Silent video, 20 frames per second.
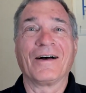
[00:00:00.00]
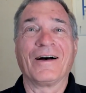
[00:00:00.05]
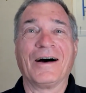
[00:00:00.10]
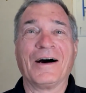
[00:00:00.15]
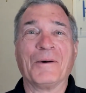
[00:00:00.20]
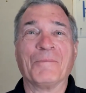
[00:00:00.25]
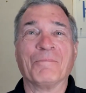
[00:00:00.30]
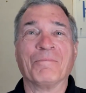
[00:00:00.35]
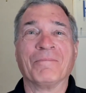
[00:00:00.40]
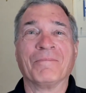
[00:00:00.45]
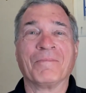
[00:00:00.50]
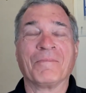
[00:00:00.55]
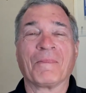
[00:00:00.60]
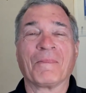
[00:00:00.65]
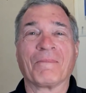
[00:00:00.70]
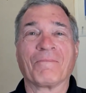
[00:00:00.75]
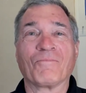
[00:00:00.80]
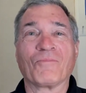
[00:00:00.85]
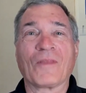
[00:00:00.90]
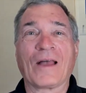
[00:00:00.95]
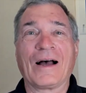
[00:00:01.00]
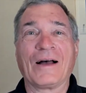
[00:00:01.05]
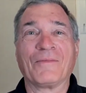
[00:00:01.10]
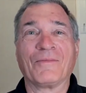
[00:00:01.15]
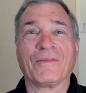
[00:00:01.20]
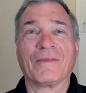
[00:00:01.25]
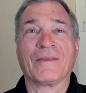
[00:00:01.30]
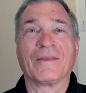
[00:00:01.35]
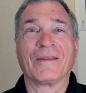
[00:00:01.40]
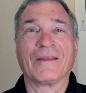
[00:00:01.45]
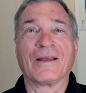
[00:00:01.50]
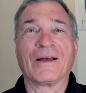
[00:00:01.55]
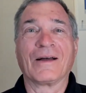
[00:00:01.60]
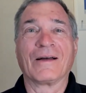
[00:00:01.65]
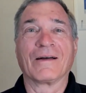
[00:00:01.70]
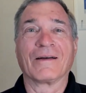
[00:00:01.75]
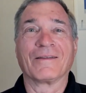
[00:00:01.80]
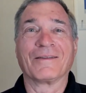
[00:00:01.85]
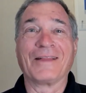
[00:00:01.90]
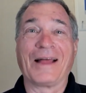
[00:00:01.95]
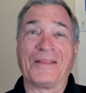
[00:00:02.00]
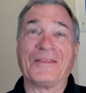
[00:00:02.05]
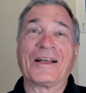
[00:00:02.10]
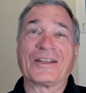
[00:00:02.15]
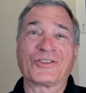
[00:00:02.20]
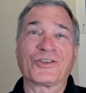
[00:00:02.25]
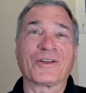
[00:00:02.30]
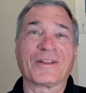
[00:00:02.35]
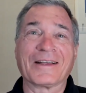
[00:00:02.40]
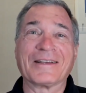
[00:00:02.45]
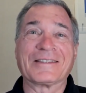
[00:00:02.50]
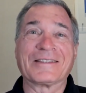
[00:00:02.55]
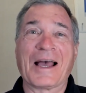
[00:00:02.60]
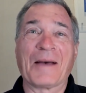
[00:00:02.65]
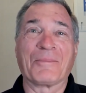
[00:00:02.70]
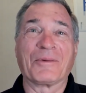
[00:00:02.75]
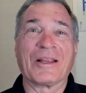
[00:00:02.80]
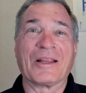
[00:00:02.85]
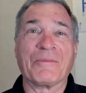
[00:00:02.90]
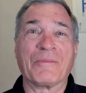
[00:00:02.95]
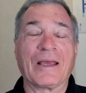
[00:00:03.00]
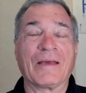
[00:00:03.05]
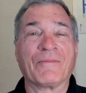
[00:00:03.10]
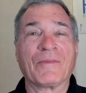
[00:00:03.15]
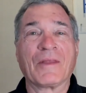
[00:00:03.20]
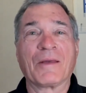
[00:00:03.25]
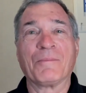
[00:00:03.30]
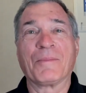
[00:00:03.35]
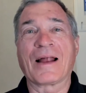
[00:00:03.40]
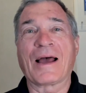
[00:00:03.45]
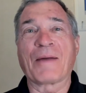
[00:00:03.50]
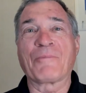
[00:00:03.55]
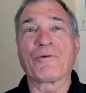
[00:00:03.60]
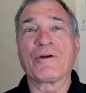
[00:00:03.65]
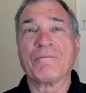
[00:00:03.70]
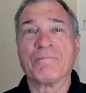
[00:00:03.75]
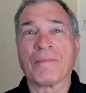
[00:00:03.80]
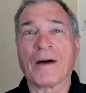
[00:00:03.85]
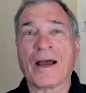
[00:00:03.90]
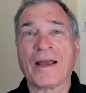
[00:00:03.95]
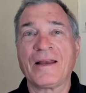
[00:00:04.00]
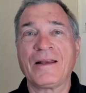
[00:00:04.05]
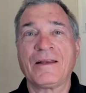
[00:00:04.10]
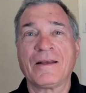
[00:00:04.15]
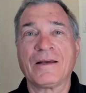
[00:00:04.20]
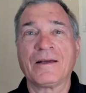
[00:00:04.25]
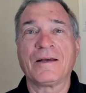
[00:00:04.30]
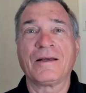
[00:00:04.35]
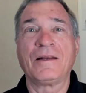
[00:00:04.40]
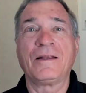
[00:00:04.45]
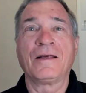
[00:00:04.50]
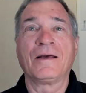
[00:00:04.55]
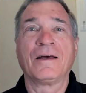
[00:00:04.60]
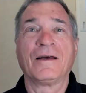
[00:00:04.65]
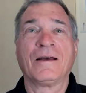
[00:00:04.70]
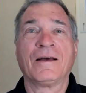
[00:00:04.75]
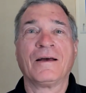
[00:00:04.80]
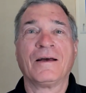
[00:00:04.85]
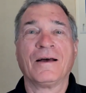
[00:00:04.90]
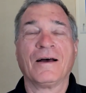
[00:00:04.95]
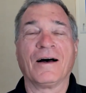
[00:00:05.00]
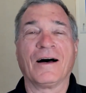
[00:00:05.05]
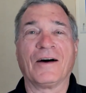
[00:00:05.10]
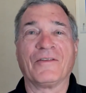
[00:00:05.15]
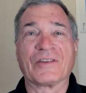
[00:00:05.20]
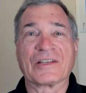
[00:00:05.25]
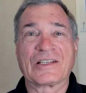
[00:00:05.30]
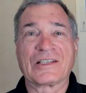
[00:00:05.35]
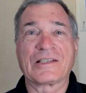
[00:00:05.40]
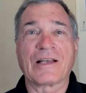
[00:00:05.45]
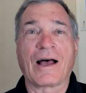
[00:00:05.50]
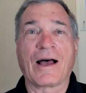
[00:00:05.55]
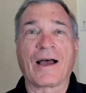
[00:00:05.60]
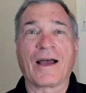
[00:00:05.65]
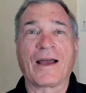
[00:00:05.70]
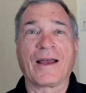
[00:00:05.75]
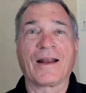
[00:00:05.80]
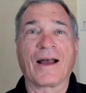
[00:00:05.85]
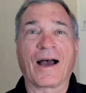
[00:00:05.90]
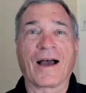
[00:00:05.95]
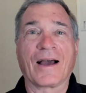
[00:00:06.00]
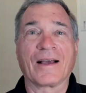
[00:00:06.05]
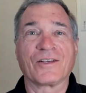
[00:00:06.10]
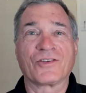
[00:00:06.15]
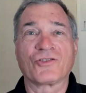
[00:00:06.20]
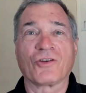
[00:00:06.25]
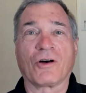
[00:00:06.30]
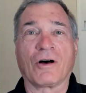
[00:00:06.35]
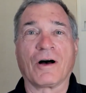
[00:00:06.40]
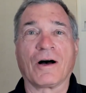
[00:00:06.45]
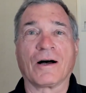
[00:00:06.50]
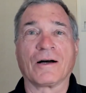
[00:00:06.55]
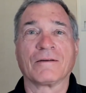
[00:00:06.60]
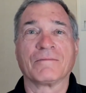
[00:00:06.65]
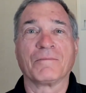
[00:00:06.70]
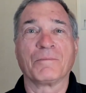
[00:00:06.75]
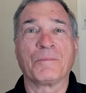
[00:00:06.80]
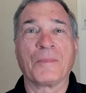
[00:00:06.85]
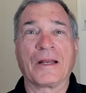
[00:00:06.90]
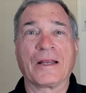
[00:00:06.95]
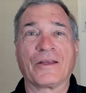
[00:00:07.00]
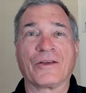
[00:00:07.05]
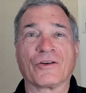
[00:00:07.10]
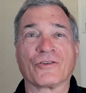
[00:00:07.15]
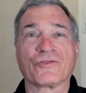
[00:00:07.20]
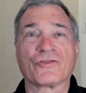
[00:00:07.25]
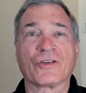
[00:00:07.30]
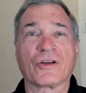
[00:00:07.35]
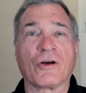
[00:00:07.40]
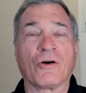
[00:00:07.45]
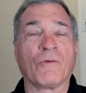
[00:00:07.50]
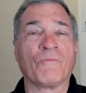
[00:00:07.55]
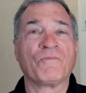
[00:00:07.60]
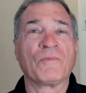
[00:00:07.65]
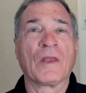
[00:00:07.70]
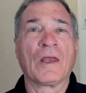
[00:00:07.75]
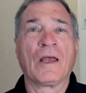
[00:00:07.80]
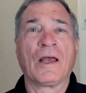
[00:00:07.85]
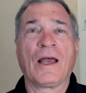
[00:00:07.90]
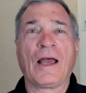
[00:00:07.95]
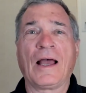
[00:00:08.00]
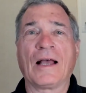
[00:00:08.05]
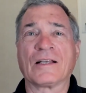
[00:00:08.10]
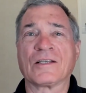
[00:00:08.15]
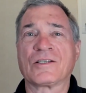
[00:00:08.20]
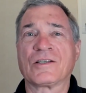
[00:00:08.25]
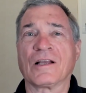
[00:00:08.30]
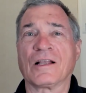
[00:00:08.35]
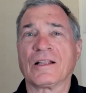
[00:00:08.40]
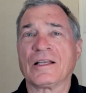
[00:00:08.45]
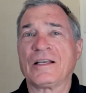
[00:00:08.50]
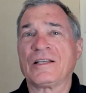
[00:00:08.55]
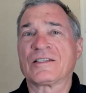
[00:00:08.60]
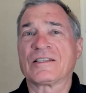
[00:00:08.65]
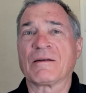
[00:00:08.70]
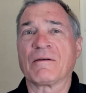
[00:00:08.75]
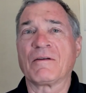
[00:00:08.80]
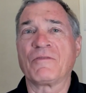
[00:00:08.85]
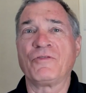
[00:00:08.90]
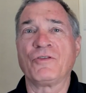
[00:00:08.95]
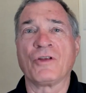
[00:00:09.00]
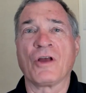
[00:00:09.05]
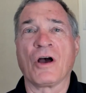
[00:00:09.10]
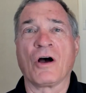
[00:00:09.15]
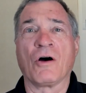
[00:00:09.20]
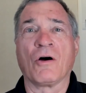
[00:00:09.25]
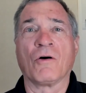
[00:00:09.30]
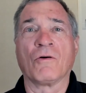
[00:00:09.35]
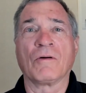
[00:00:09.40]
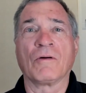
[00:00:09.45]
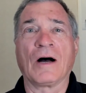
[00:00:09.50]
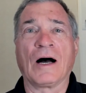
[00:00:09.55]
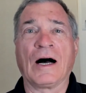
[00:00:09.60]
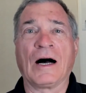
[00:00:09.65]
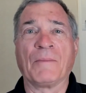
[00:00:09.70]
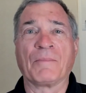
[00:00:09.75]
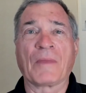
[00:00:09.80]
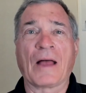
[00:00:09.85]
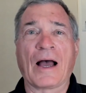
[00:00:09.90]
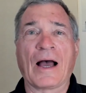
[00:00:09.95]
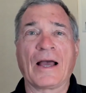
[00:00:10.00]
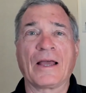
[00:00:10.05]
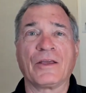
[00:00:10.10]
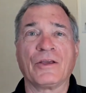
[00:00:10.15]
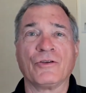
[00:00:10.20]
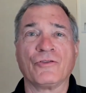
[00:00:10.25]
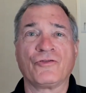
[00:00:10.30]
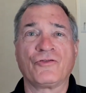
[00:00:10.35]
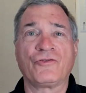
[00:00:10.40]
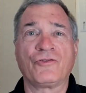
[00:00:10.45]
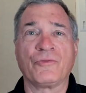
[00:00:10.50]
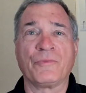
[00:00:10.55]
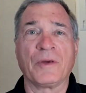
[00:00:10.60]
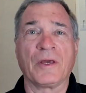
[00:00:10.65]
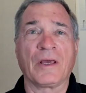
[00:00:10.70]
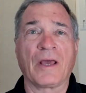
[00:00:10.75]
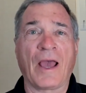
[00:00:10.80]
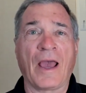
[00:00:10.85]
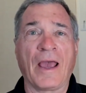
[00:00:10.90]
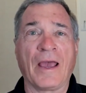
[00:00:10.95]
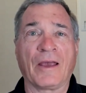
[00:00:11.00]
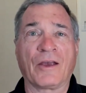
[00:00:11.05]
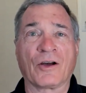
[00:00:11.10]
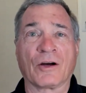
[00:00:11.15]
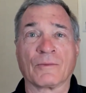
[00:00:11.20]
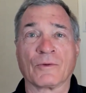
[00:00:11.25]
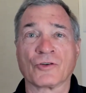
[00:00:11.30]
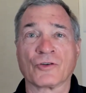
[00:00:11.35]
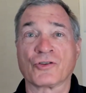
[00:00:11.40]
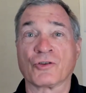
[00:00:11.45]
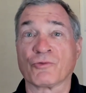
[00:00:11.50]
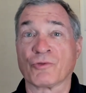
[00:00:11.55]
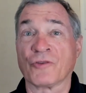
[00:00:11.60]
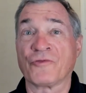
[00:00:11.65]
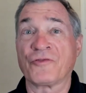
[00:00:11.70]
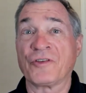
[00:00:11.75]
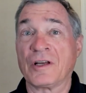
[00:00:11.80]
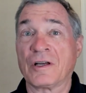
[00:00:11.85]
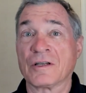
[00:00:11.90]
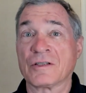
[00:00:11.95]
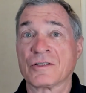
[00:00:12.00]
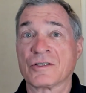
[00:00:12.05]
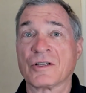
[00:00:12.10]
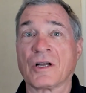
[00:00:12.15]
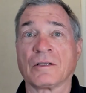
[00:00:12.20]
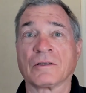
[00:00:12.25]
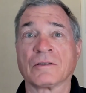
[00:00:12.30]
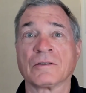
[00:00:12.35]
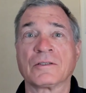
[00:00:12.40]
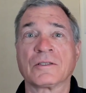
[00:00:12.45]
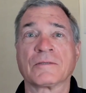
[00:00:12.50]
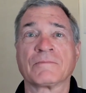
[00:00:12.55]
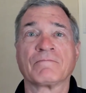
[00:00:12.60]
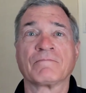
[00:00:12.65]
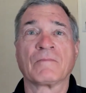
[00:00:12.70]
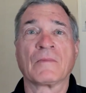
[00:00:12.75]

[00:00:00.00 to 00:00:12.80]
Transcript: and that certainly has happened to me. But I'm reminded of a sign I saw many years ago. As at least some of you know, I used to be a commercial roofing consultant.